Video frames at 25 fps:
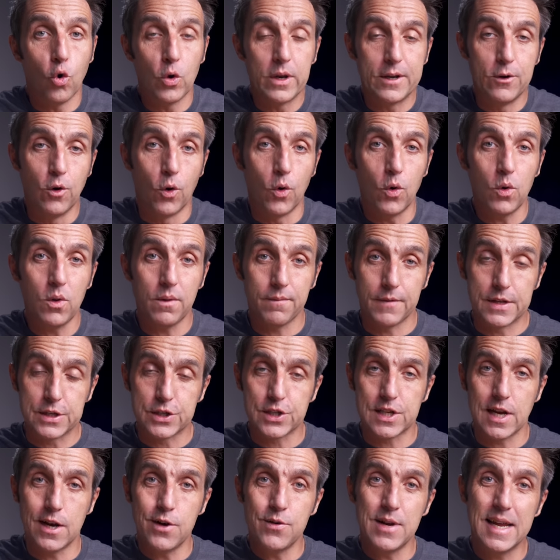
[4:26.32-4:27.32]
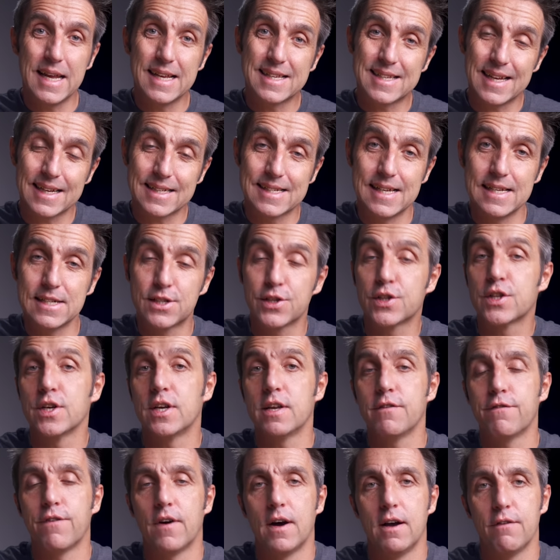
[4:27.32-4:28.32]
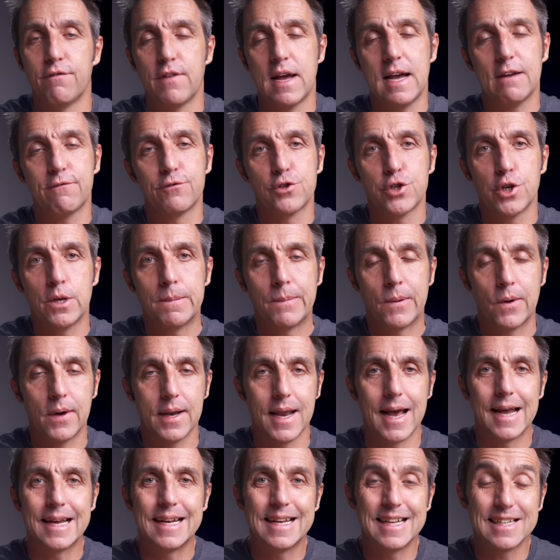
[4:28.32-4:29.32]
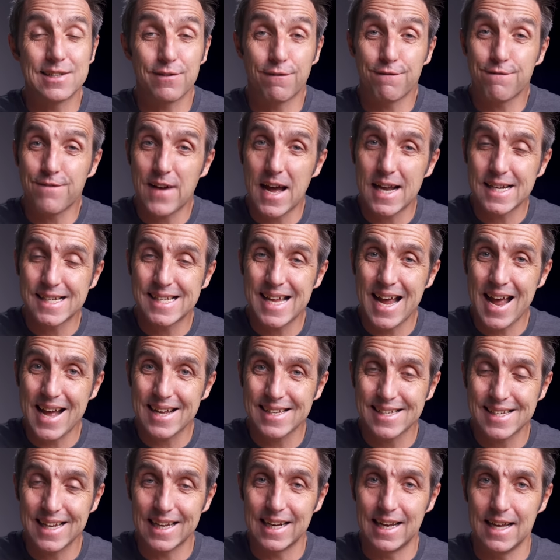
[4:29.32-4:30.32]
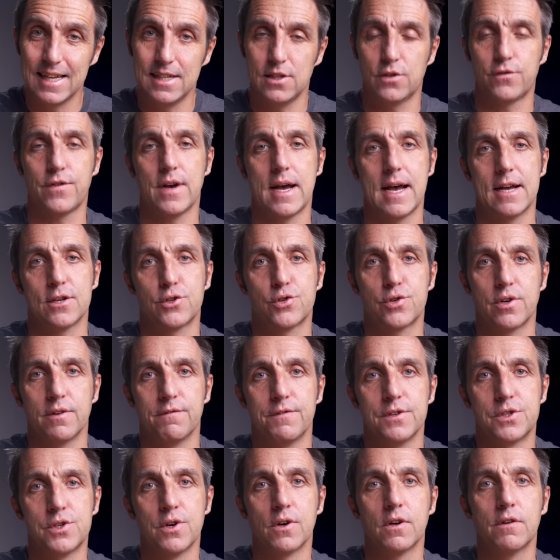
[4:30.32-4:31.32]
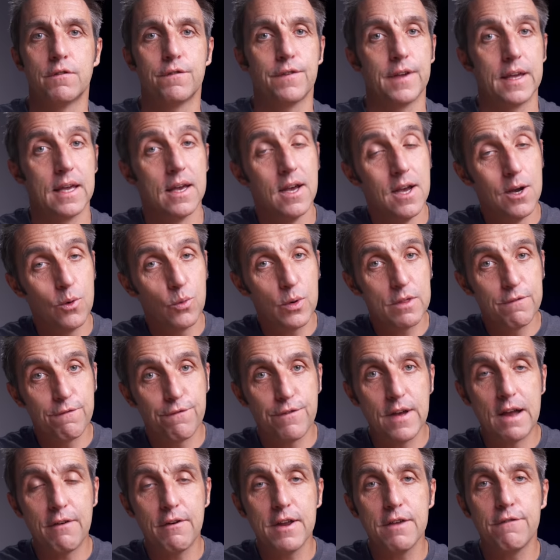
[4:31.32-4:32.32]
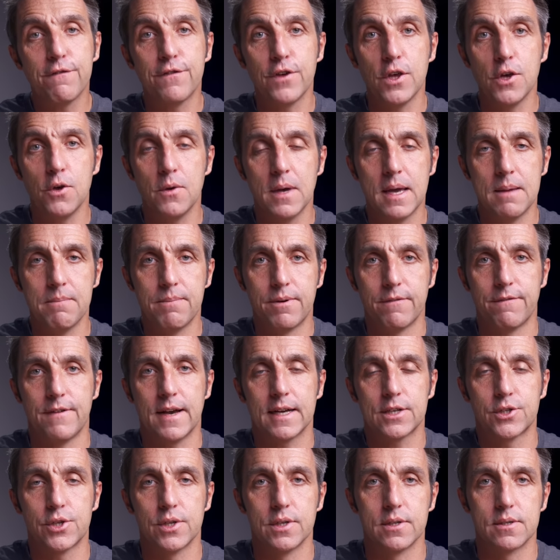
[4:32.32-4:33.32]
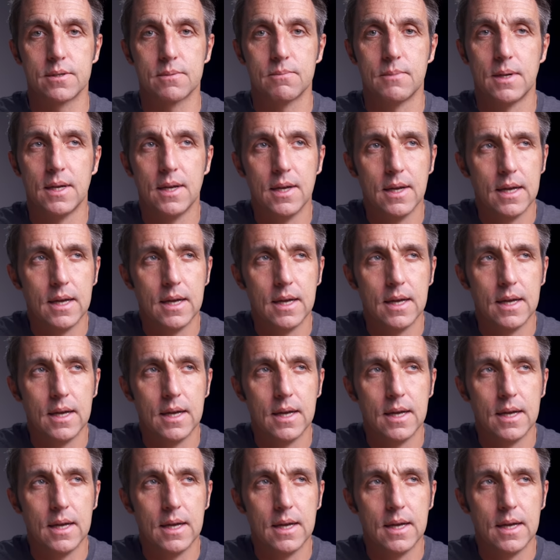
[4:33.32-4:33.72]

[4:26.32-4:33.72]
All in all, the Sony 16-35 f2.8 is a fantastic lens for astrophotography with very few imperfections.